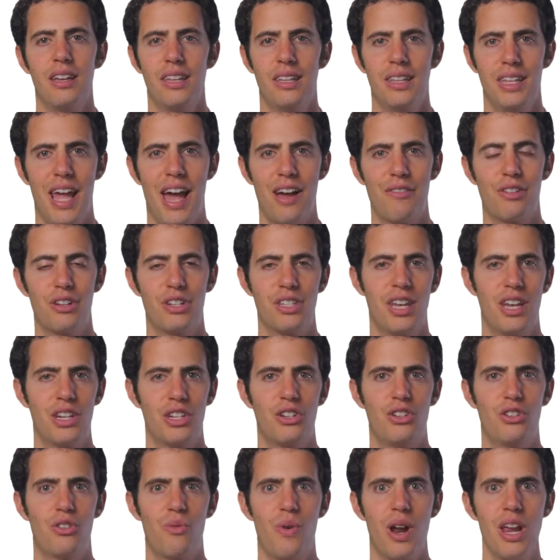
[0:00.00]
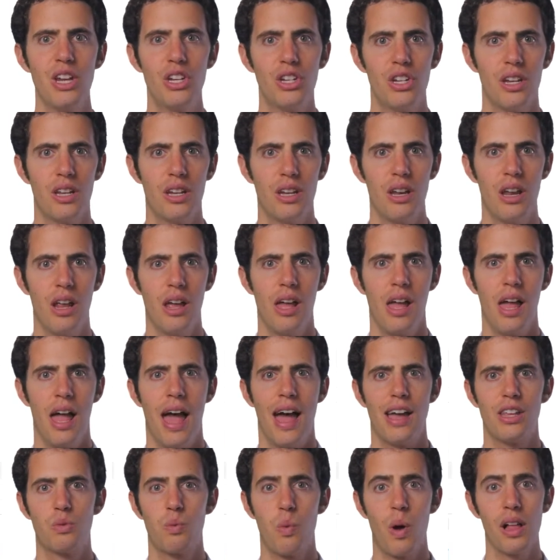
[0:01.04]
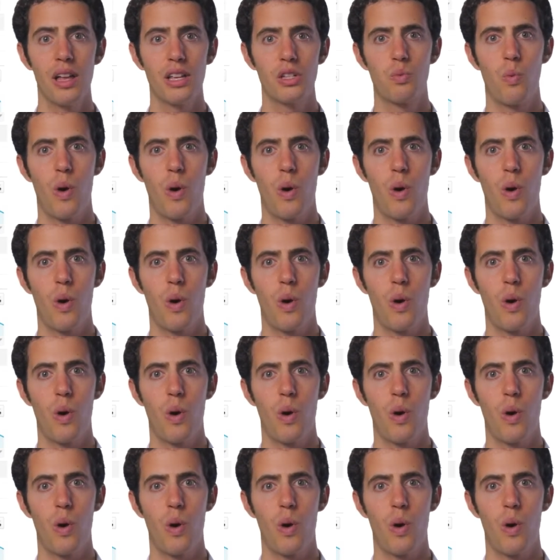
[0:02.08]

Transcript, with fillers: the average session duration, as well as